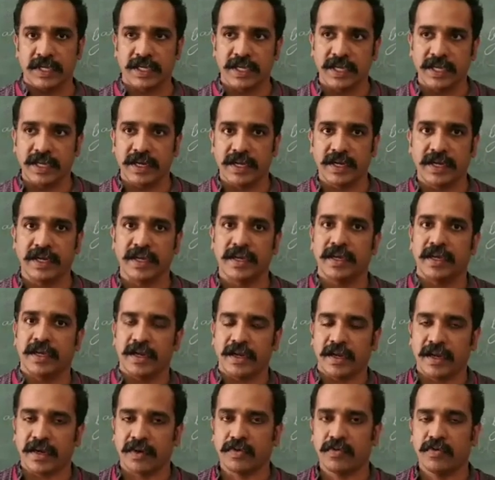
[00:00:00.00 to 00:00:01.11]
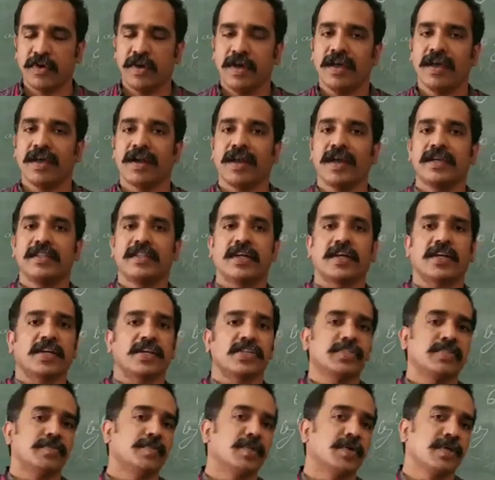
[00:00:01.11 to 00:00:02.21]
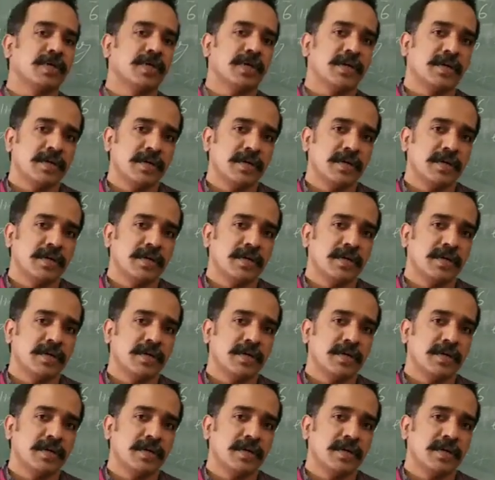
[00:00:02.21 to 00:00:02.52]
again and again and read the textbook